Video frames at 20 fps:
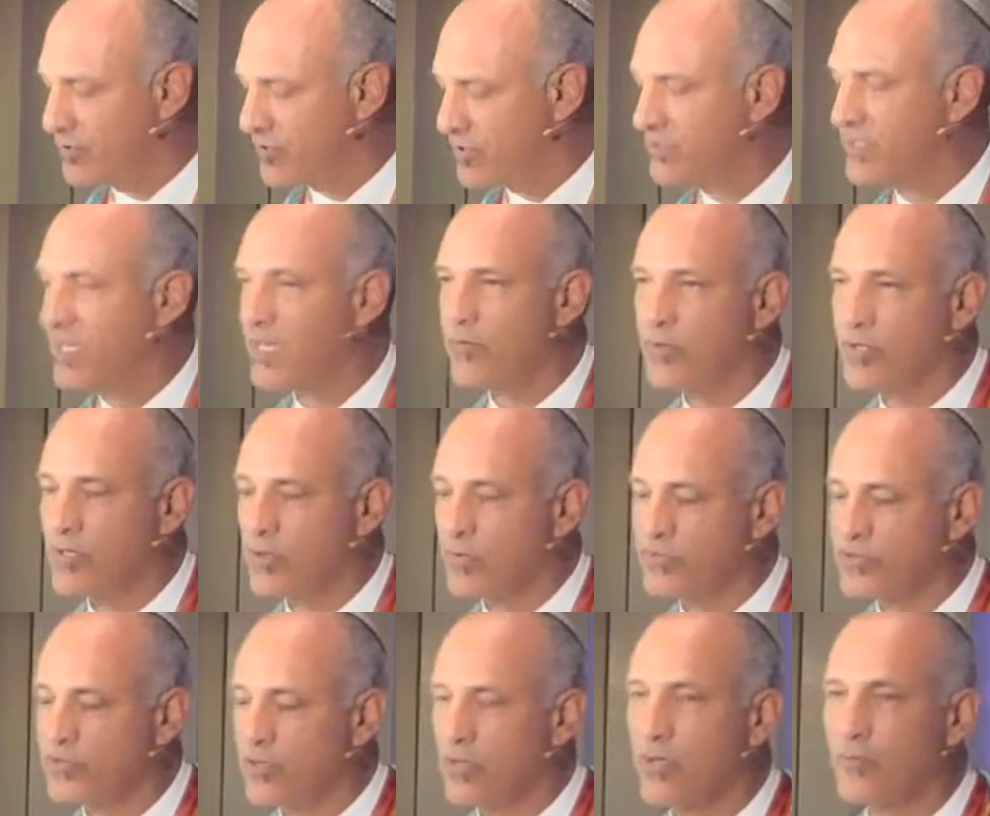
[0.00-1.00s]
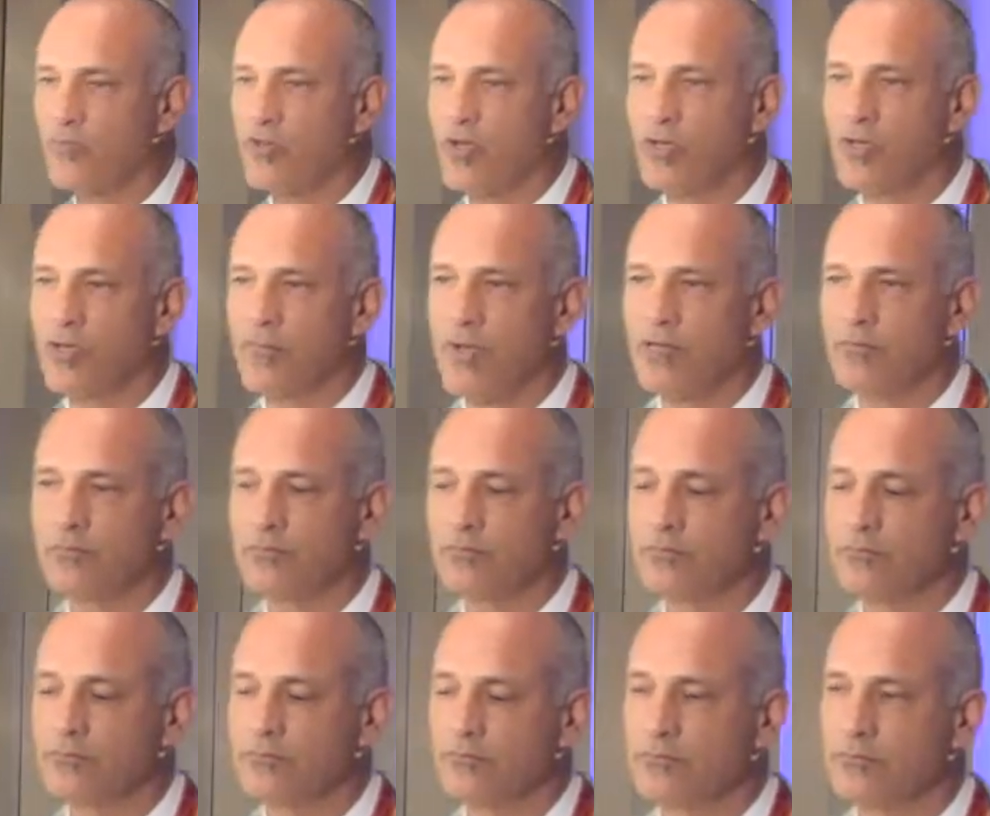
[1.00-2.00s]
Does anyone know what song I'm talking about?
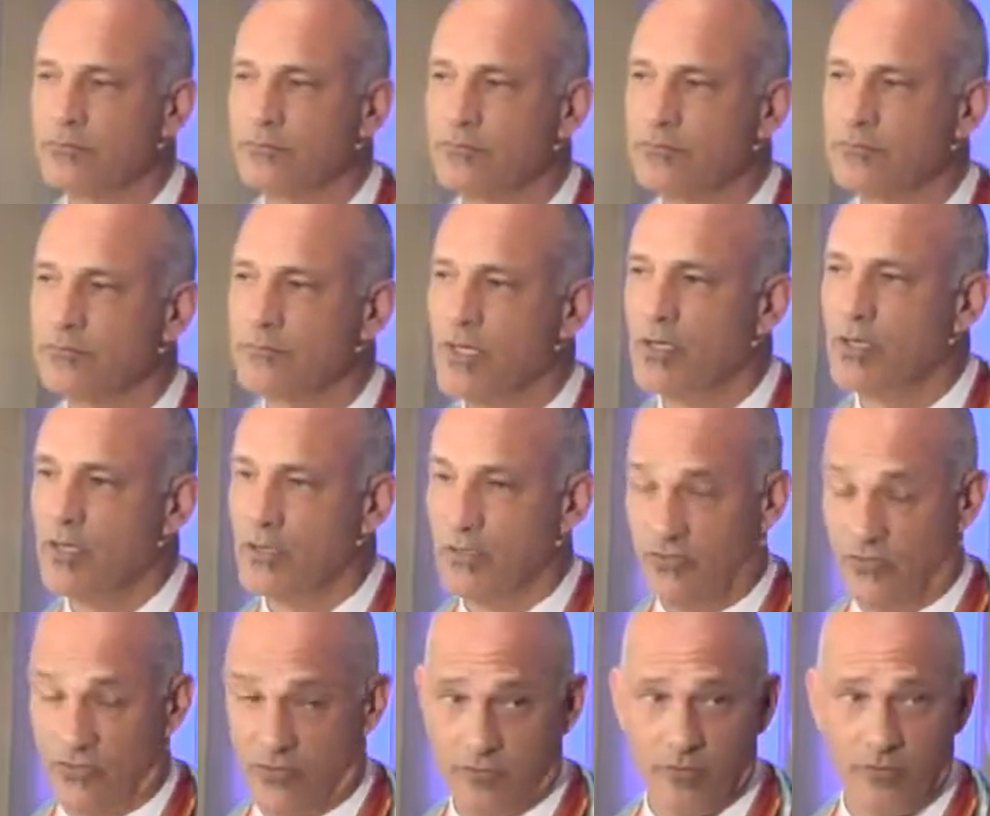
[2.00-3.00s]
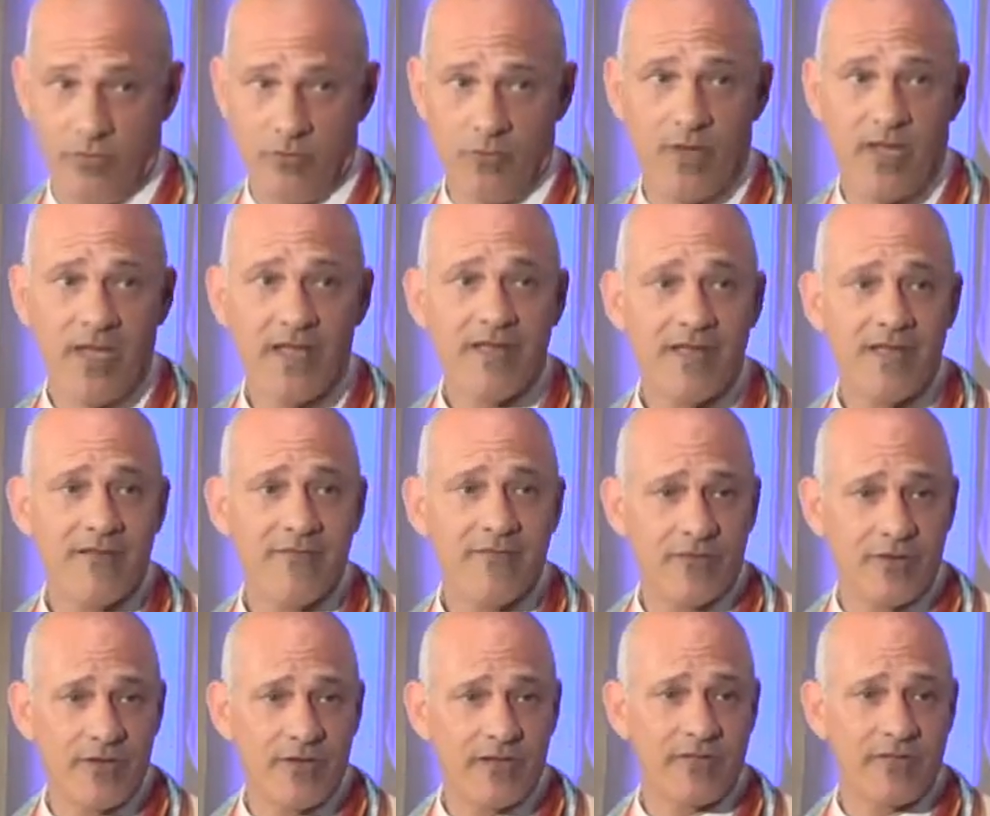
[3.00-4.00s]
To every...